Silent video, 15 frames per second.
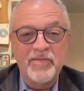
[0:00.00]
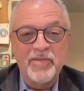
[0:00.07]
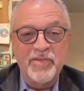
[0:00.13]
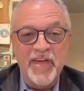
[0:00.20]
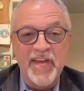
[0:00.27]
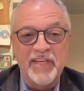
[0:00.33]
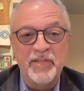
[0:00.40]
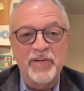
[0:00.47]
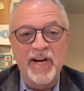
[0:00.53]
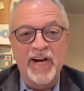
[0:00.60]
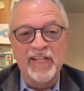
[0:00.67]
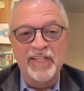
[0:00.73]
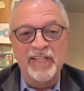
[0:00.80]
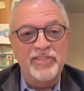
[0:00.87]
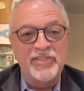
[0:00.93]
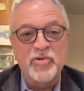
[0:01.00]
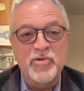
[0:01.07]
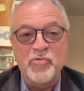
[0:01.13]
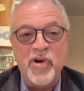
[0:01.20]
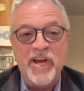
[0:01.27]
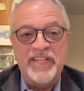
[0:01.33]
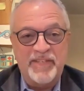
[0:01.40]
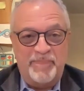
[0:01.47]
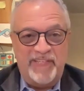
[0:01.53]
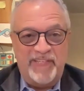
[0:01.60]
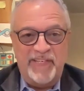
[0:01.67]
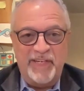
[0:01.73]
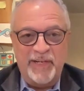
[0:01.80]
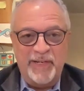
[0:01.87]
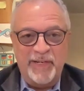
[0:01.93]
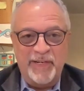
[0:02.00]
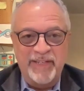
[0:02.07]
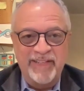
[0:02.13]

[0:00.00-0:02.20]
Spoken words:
Thank you, Colin. It's great to be here.